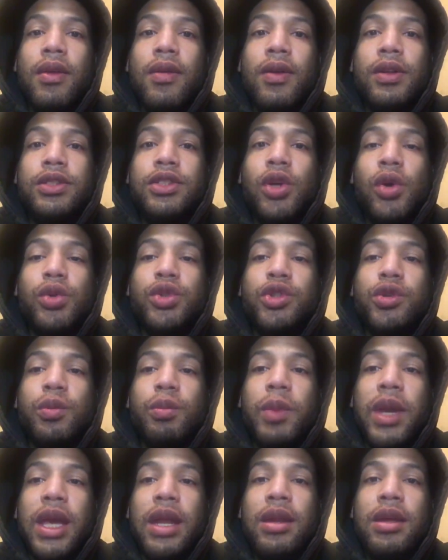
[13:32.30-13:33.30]
social
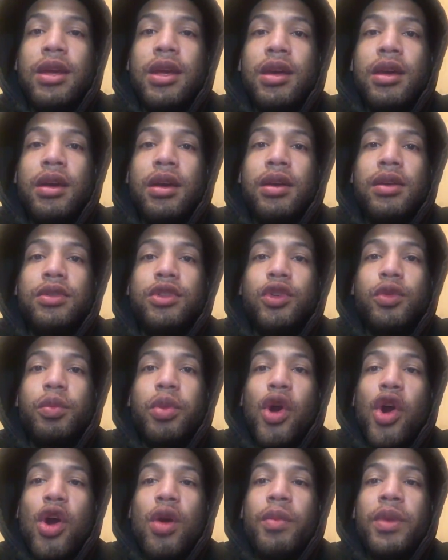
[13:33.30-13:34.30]
media, to
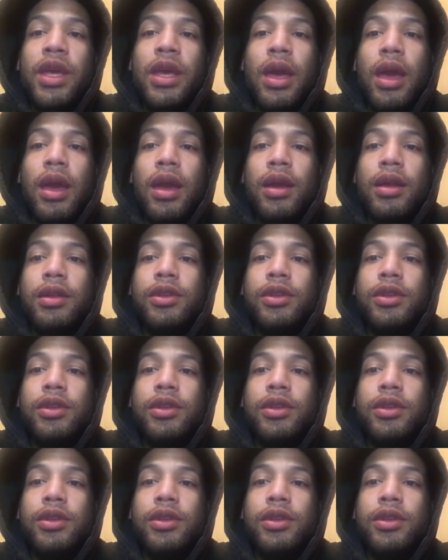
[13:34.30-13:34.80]
permeate